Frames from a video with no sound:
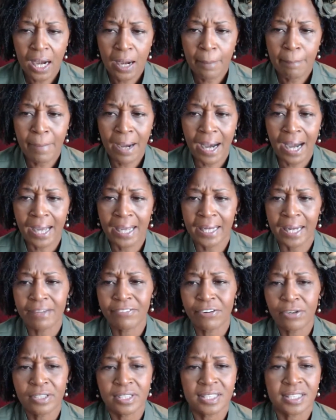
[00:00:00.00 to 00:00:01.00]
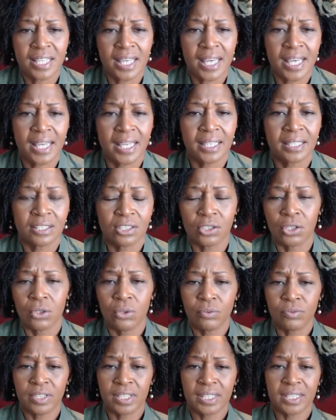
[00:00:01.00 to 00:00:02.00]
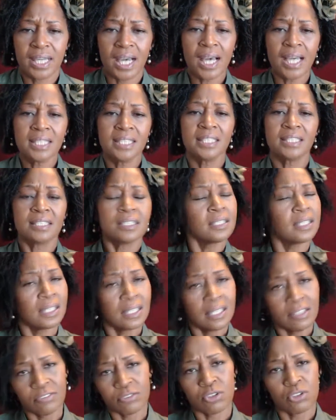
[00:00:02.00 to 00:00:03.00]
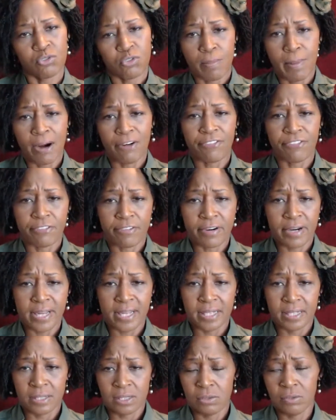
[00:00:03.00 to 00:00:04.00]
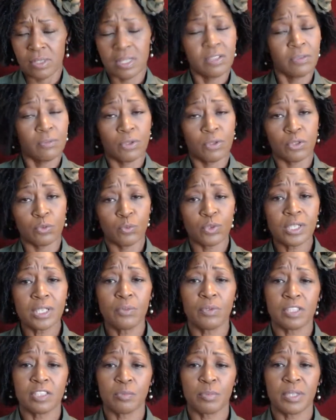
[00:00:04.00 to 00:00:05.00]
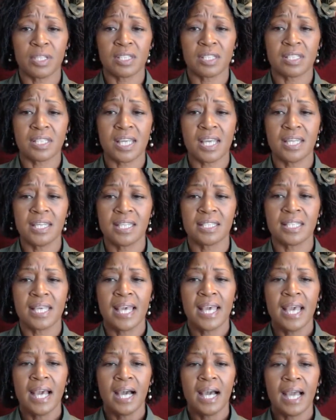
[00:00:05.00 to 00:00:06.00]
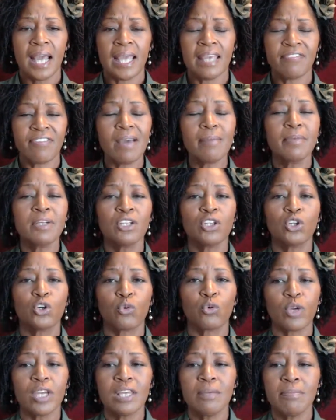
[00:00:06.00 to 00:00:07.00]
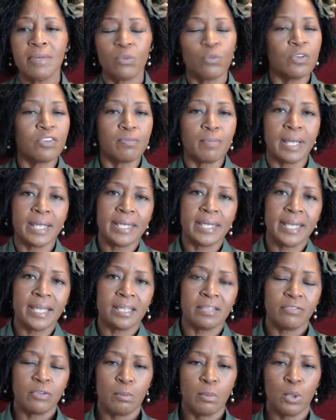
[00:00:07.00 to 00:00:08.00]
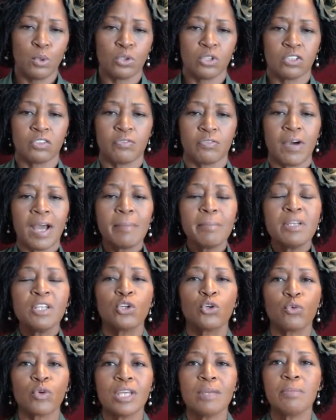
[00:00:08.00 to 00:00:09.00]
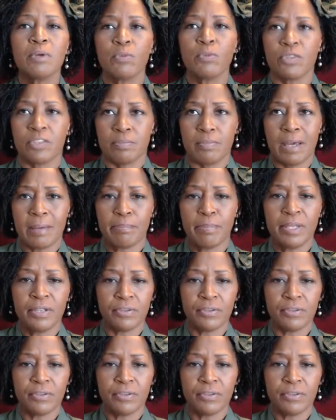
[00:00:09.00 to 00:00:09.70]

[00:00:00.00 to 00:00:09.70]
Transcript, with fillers: Um, and I've heard it said, you know, that God doesn't deliver us from our friends. So in other words, really what it's being saying is, if I'm in agreement with my negative emotions, if I'm in agreement with my